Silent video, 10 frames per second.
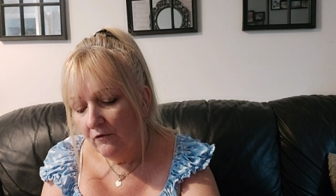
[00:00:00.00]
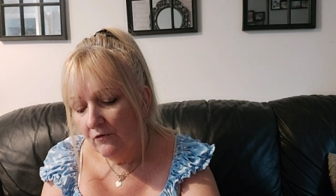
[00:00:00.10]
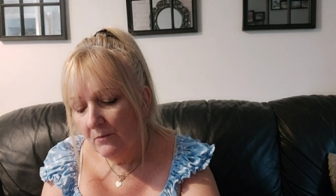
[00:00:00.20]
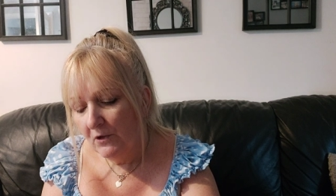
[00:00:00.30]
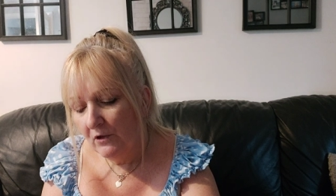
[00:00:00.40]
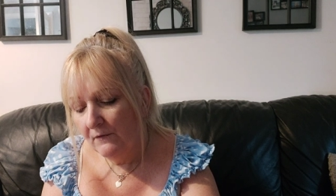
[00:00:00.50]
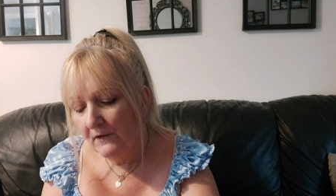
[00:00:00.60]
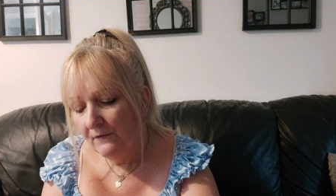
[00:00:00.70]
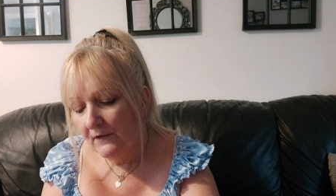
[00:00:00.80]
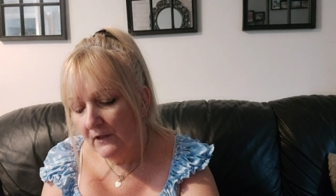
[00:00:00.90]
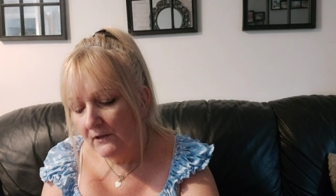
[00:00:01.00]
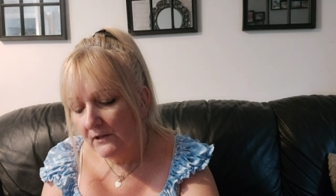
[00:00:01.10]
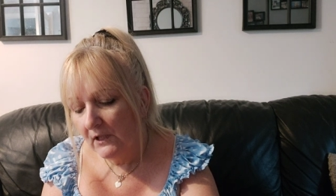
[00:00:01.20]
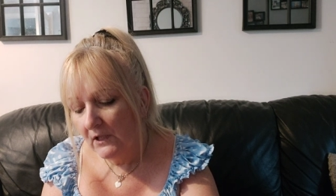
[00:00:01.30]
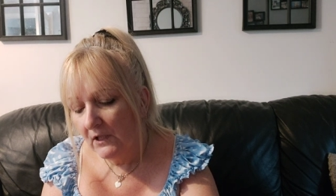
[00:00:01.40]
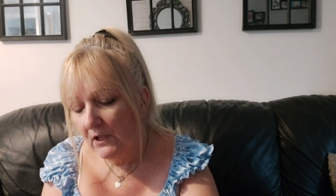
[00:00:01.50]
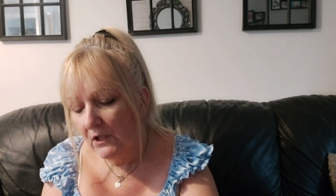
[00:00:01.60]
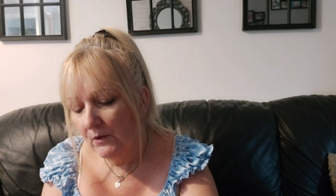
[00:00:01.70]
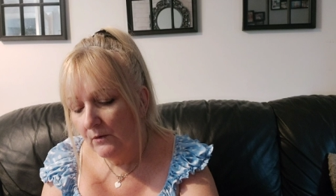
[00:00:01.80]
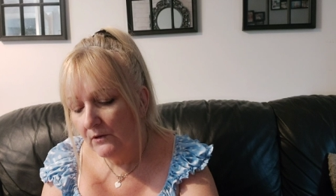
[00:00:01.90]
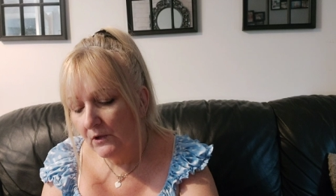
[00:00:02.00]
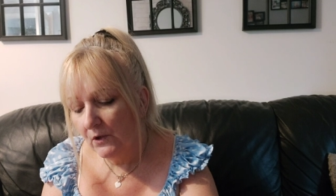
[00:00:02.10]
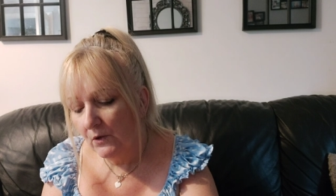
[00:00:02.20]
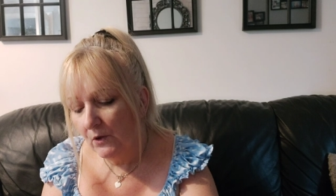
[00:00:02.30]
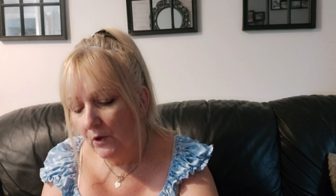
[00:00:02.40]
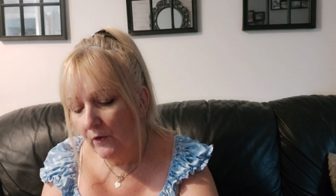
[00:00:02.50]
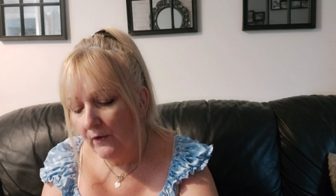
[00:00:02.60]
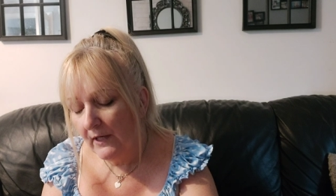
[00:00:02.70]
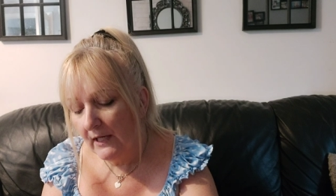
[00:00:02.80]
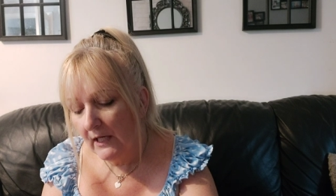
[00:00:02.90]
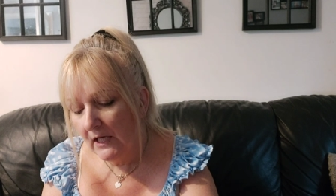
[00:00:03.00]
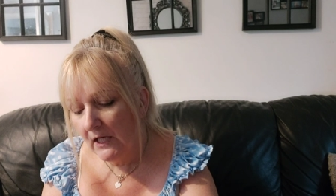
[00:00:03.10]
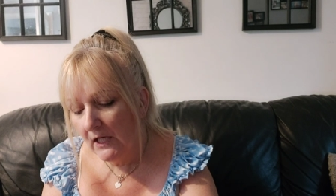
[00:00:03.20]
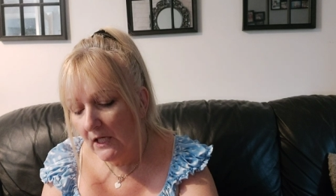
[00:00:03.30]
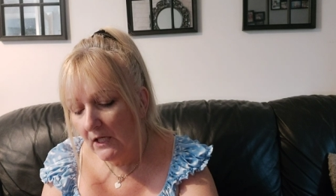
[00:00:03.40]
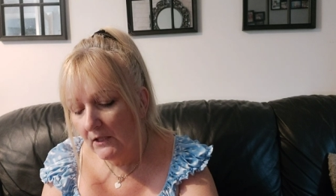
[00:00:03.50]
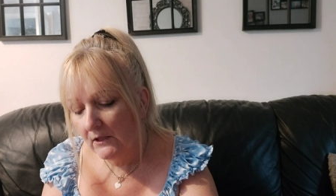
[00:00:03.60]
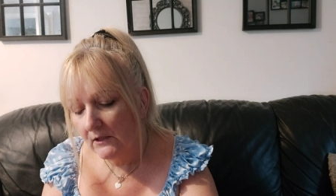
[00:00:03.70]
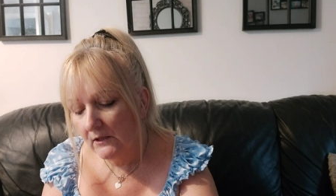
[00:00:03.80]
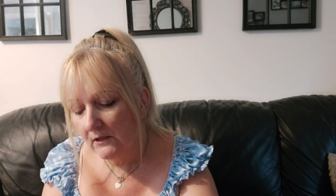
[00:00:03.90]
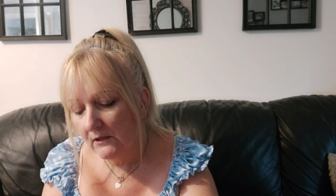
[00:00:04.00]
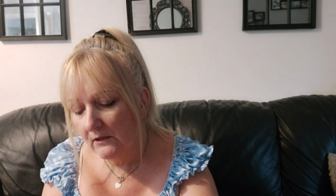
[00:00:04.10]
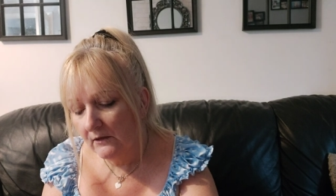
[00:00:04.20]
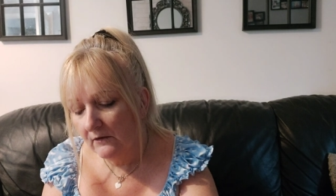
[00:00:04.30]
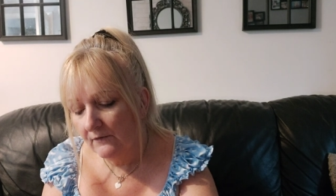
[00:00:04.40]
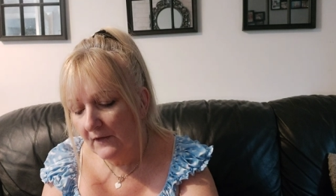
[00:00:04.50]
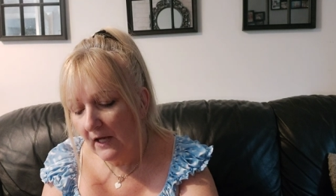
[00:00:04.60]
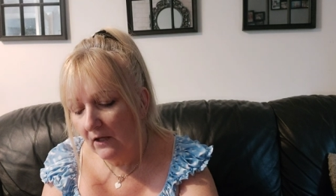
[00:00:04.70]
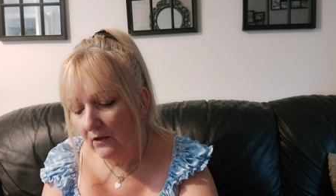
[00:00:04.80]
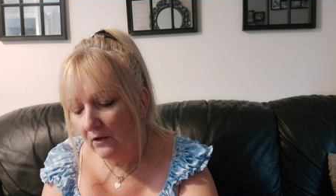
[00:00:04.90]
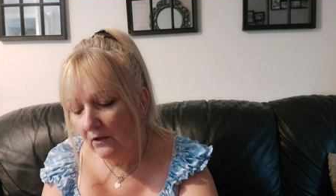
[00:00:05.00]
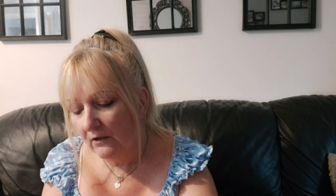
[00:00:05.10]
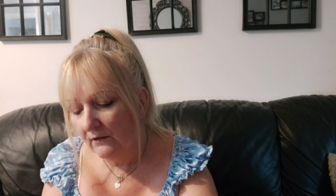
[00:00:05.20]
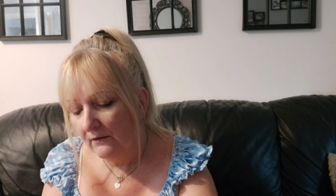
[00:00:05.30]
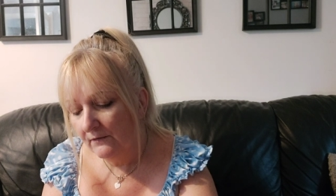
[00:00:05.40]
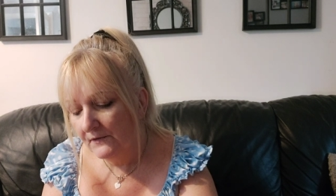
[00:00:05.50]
remove the filter, close all the valves.